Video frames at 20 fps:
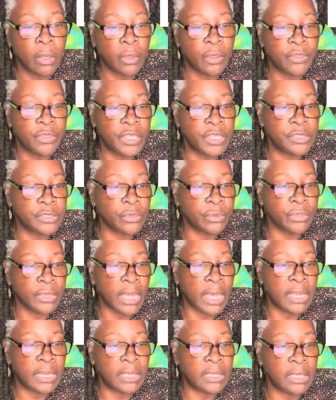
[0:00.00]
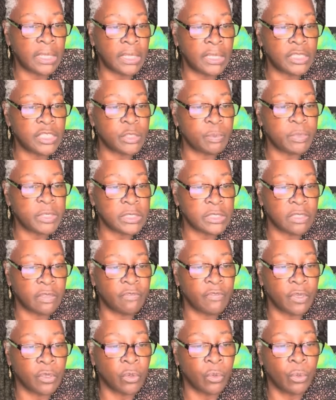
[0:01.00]
Well, these are not in any
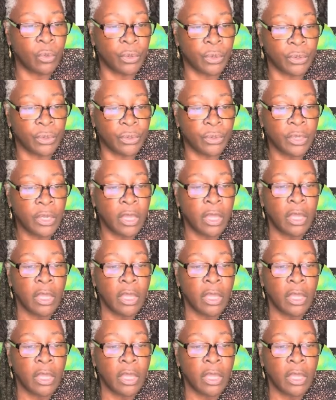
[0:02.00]
specific order.